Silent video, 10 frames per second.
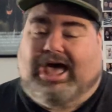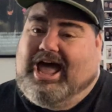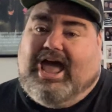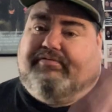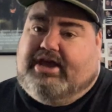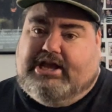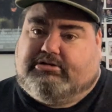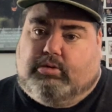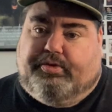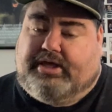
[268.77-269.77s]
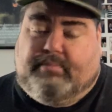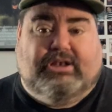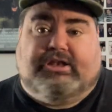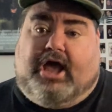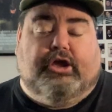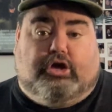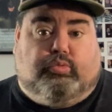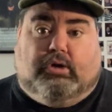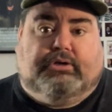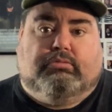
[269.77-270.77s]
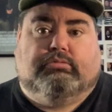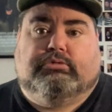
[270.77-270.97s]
I have a history with him. It's not a good one.